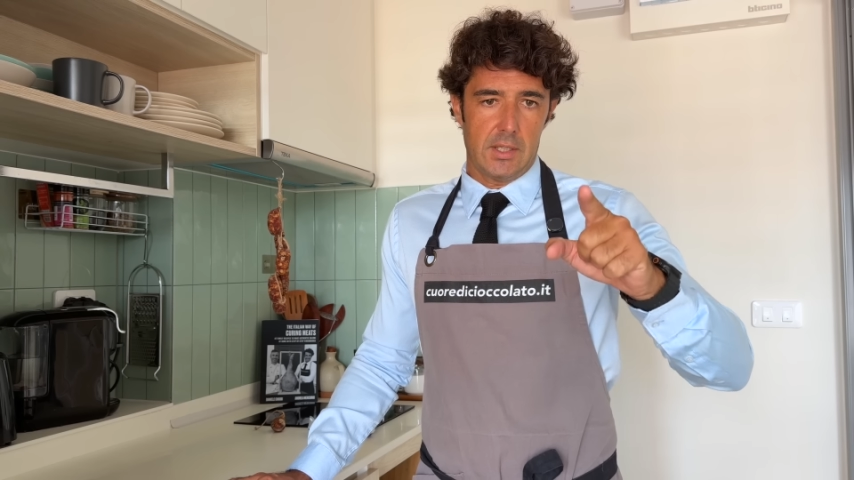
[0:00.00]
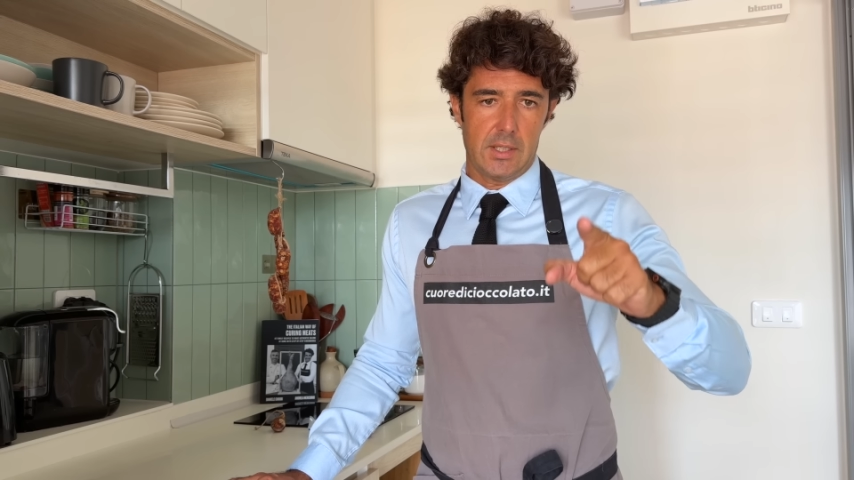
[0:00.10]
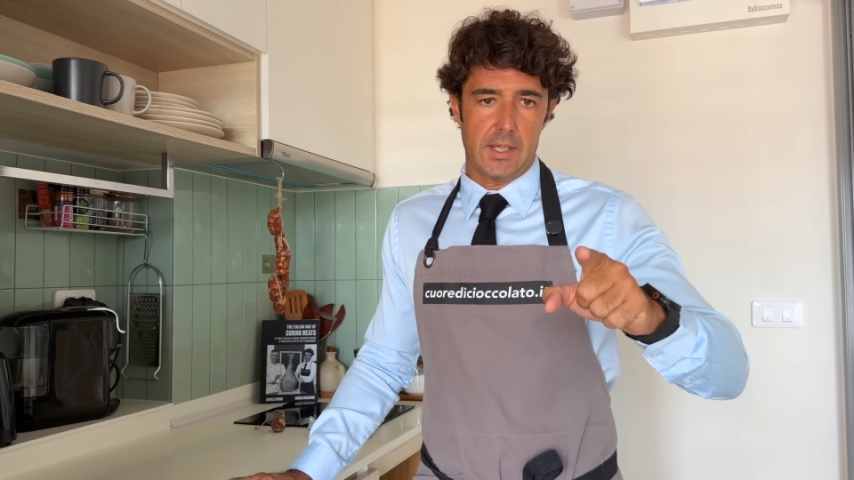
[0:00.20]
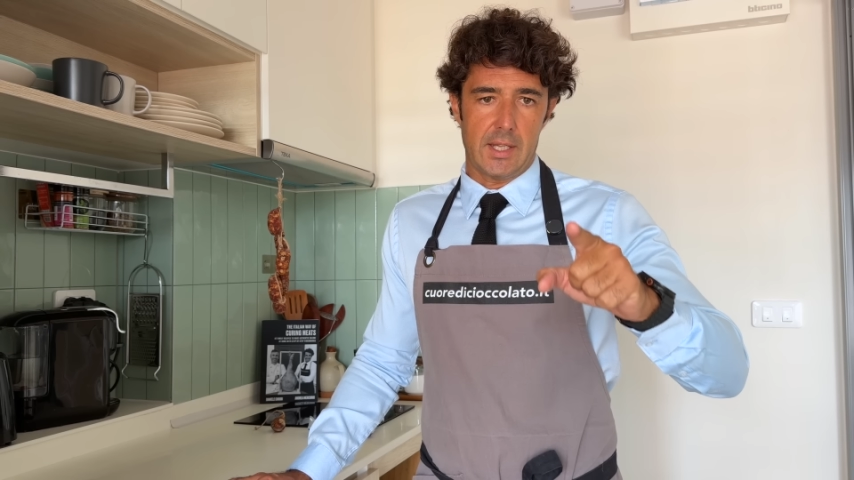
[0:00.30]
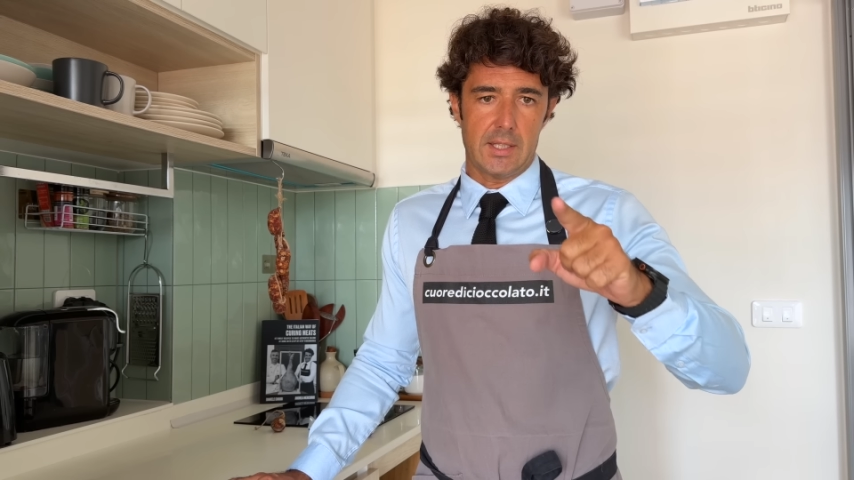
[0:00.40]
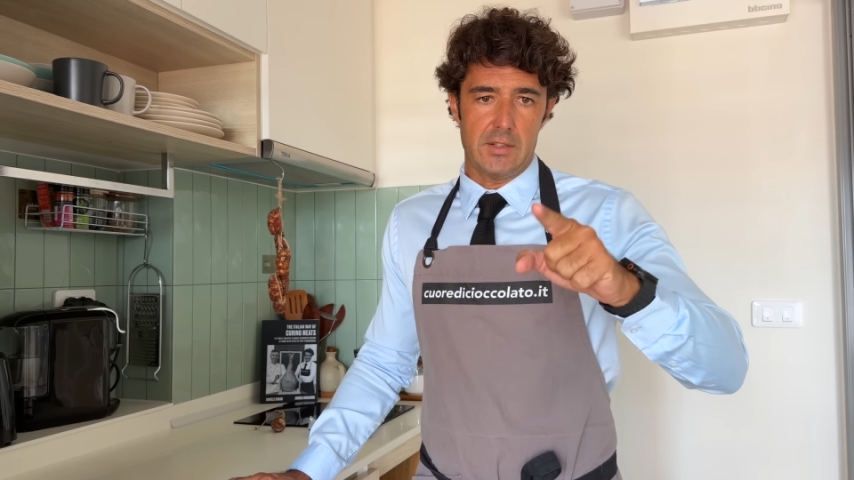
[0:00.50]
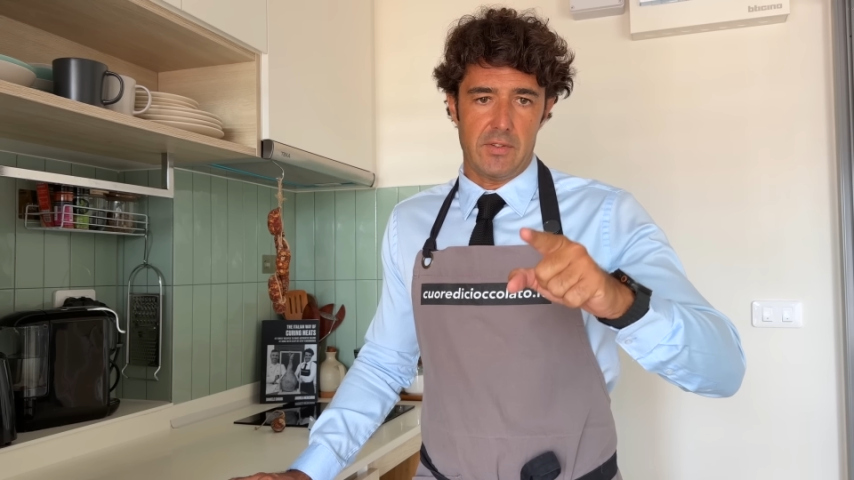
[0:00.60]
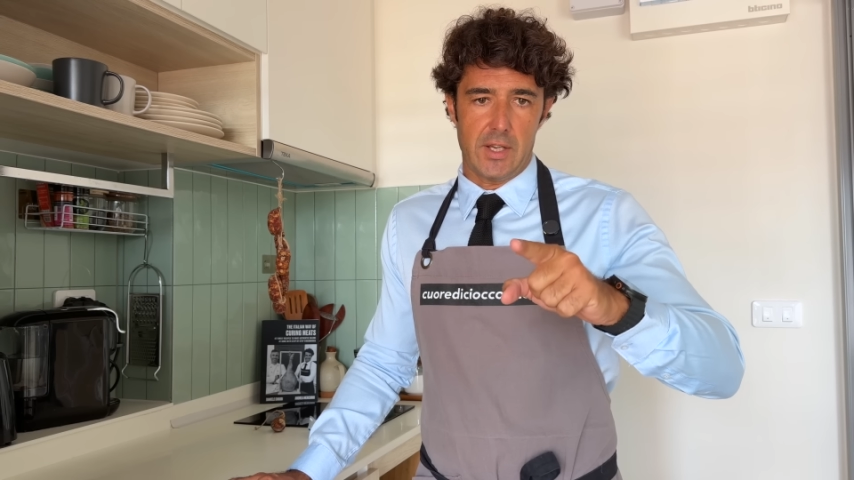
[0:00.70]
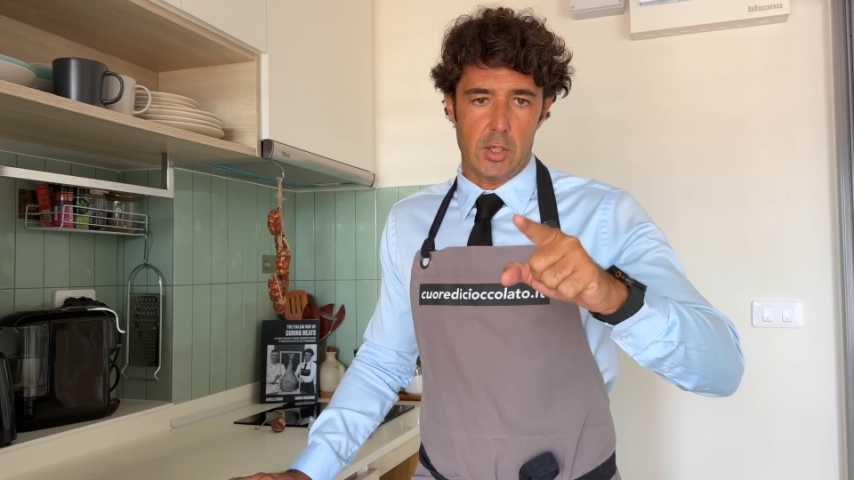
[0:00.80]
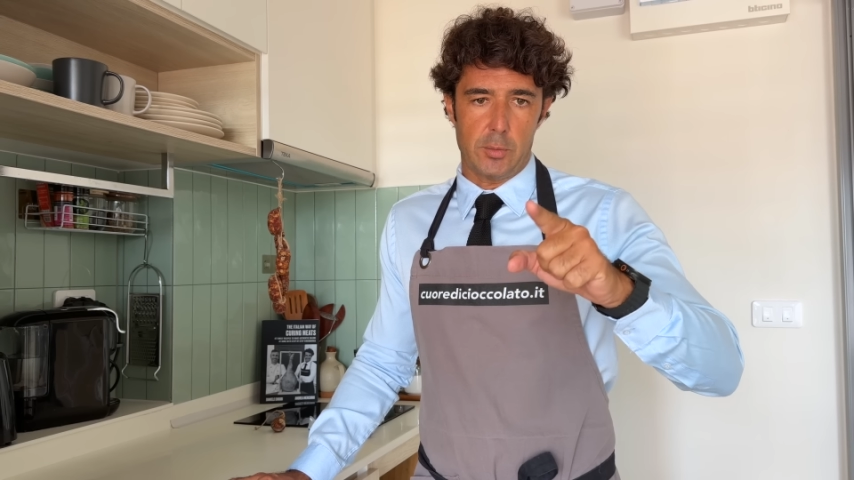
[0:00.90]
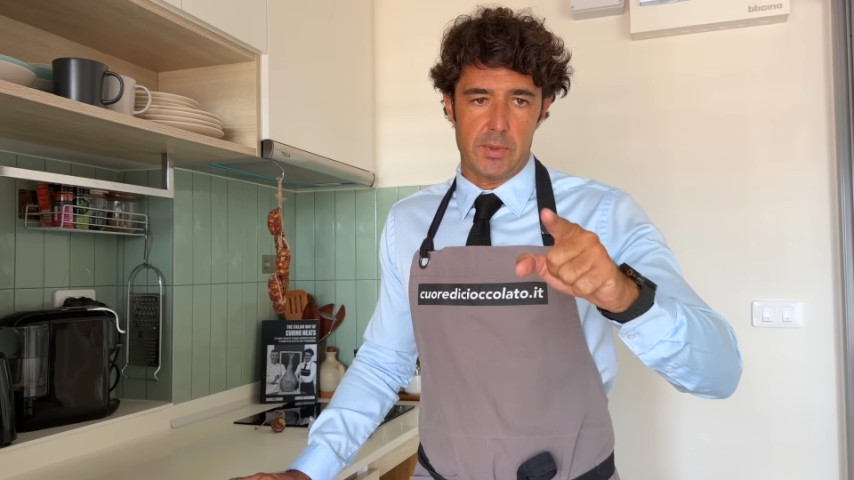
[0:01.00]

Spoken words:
it can develop